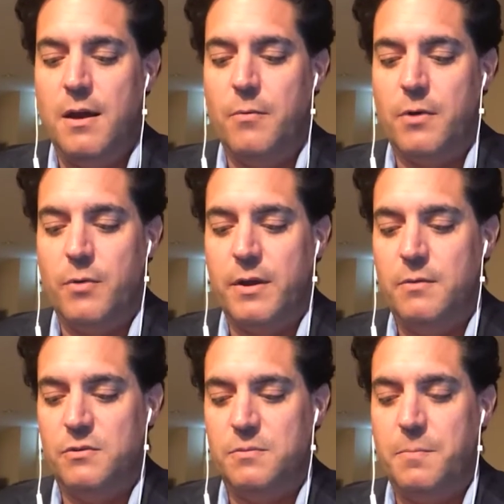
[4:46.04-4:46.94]
were
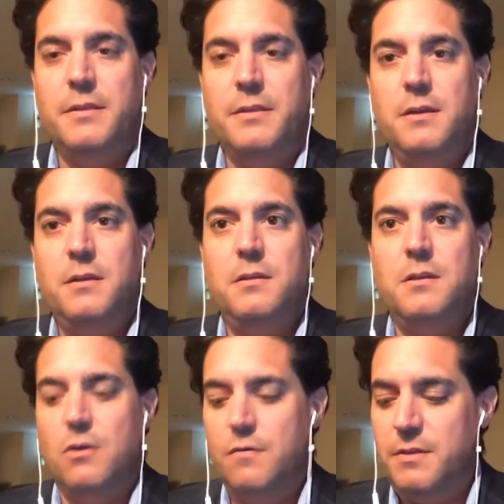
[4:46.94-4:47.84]
quick in responding to
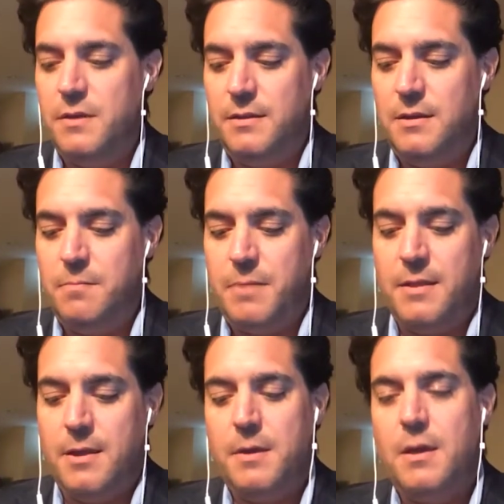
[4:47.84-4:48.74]
the COVID-19
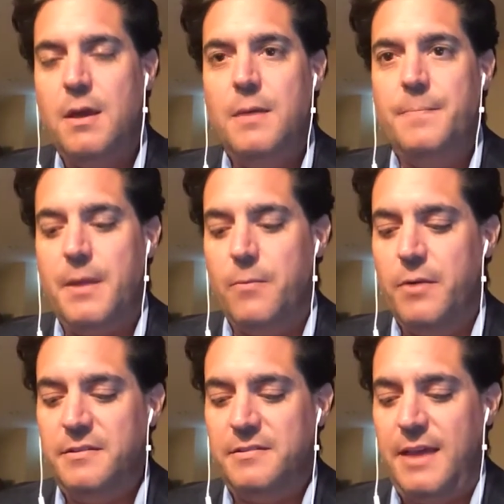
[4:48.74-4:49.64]
pandemic?
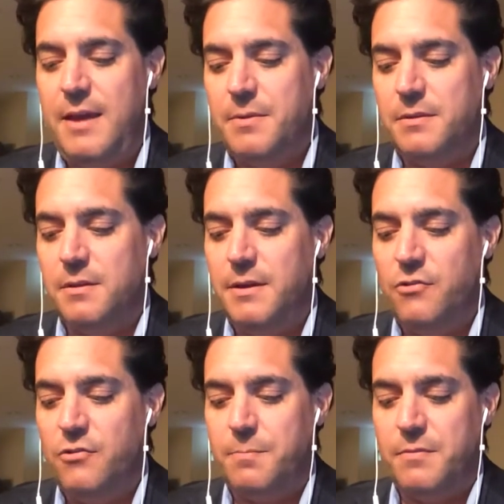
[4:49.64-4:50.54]
And what does it say about the
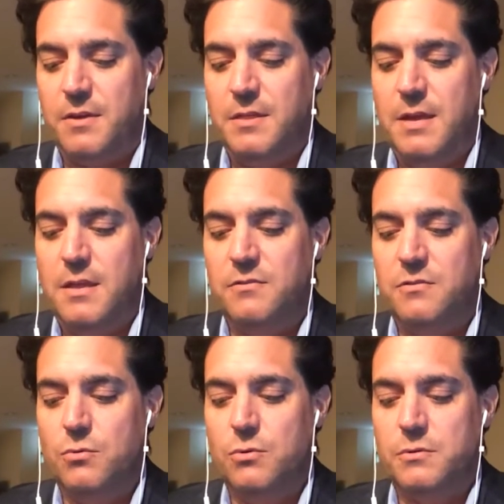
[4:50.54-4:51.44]
leadership of Canadian
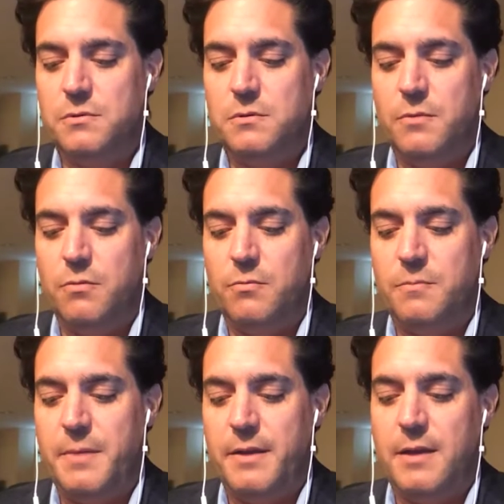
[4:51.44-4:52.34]
schools with
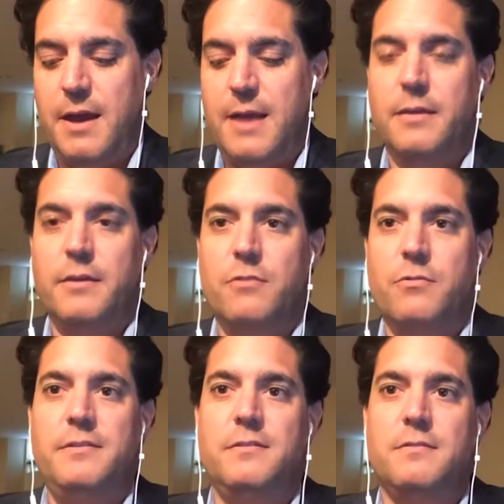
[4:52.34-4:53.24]
respect to handling
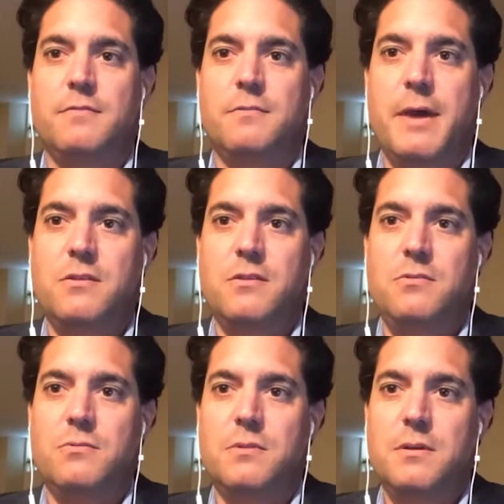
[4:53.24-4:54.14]
crises of this magnitude?